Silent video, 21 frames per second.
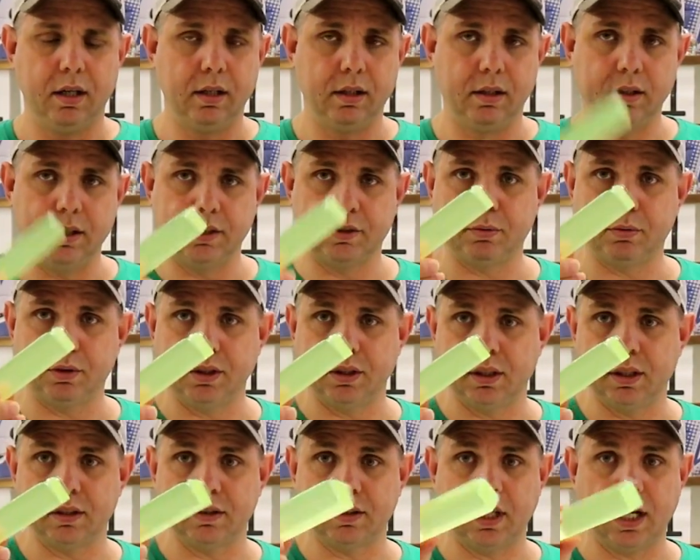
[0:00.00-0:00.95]
And this
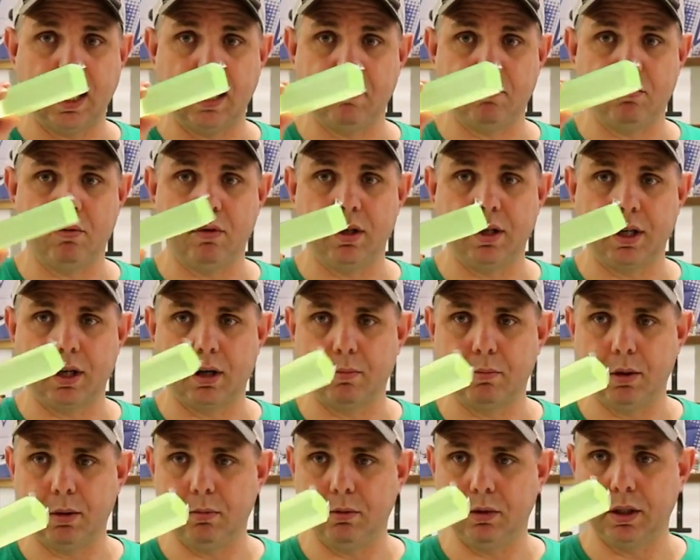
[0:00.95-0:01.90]
one doesn't have one air
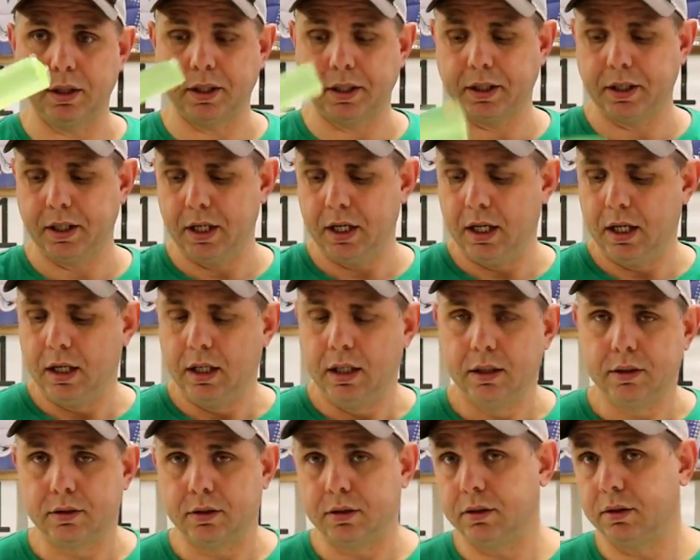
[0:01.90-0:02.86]
bubble in it.
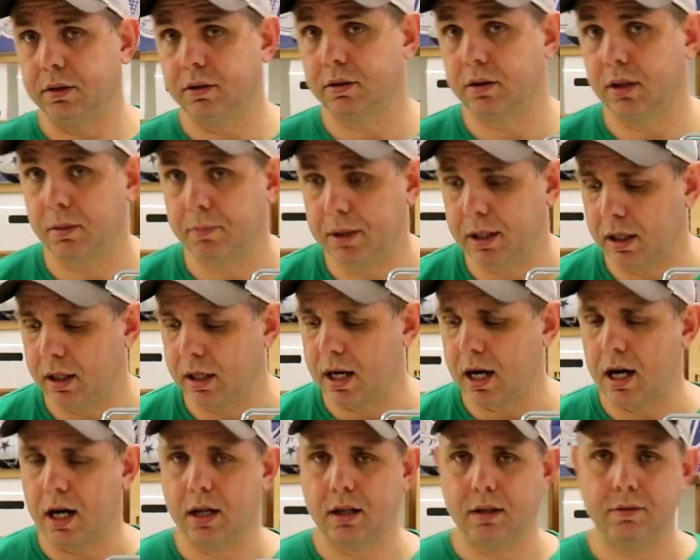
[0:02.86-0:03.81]
So there's going to be a
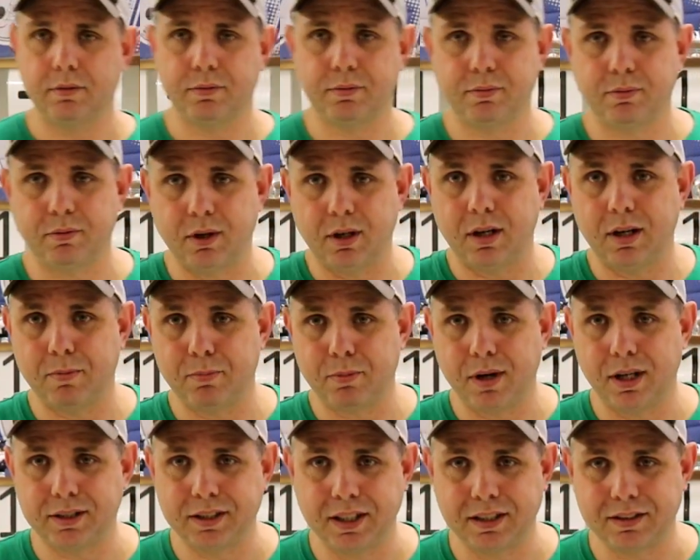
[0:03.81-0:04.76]
lot of uh,
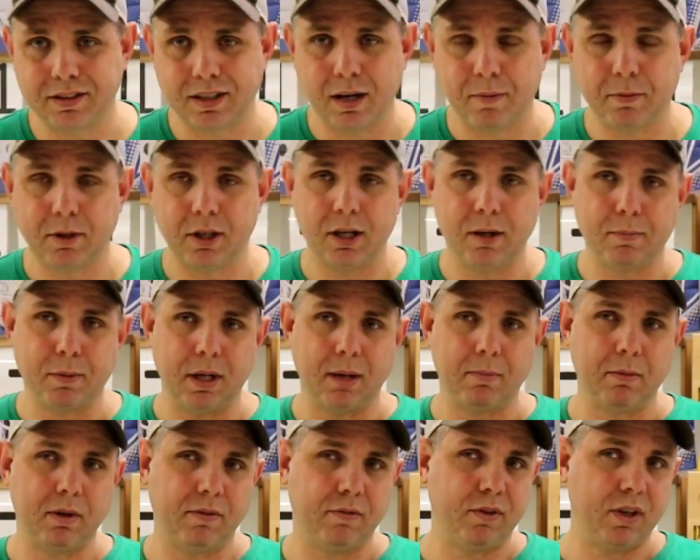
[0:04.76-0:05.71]
projects coming up, and
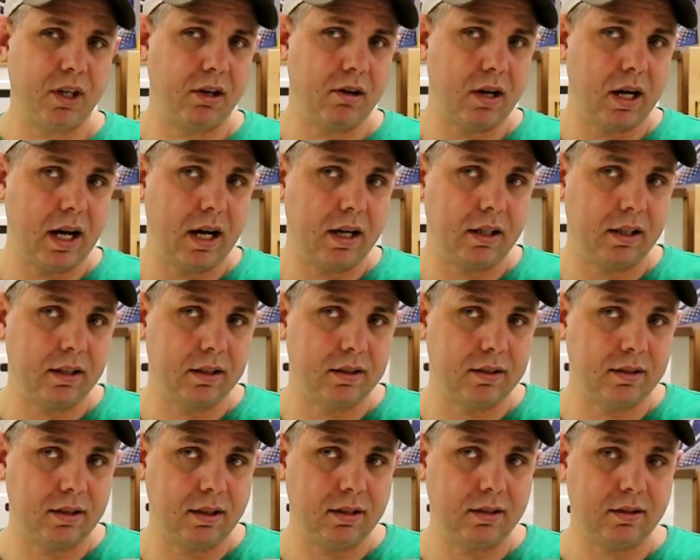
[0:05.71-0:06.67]
I'm going to figure out how to get
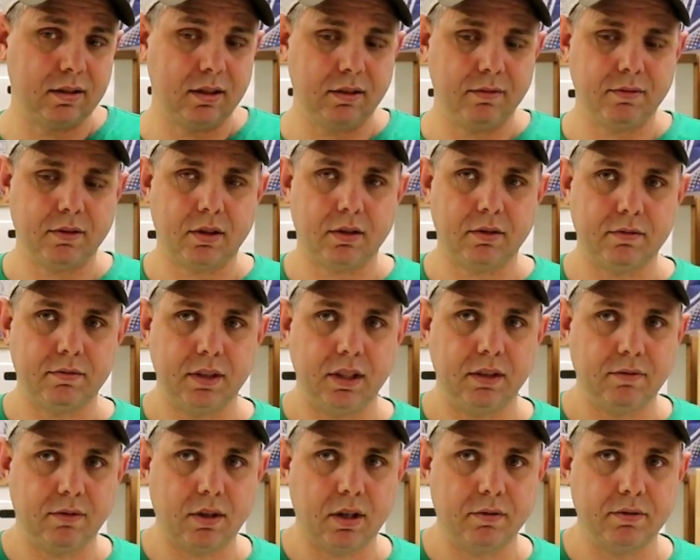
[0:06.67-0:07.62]
the CNC
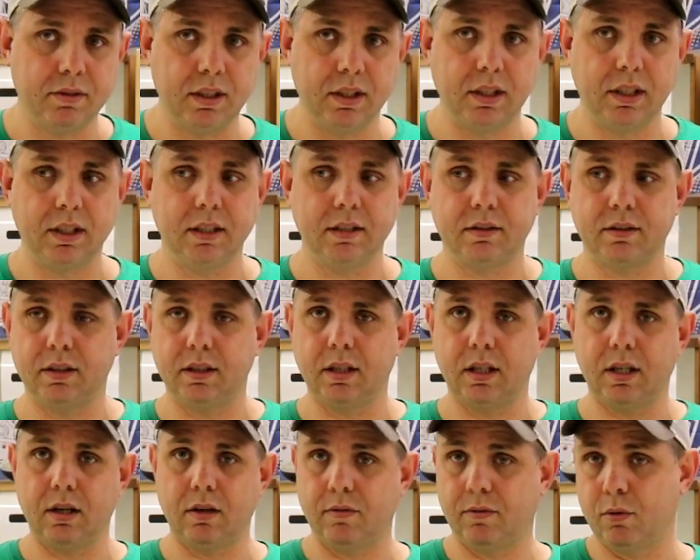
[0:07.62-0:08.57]
involved, involved in this, and
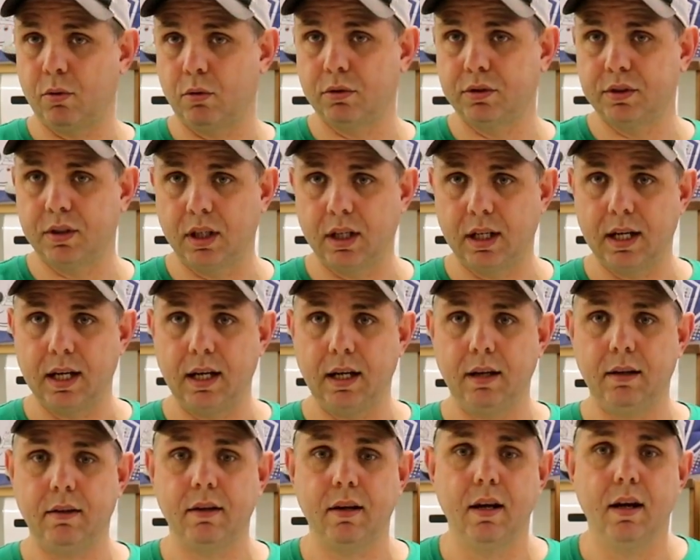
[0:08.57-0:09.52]
uh, of course the
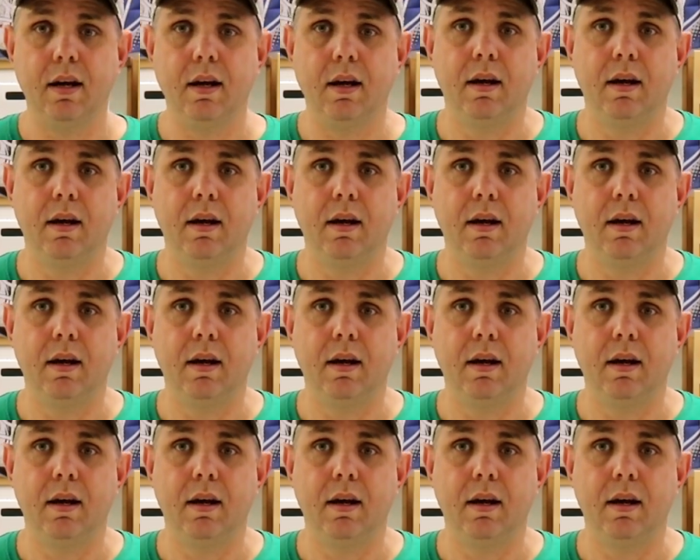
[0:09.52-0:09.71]
lathe.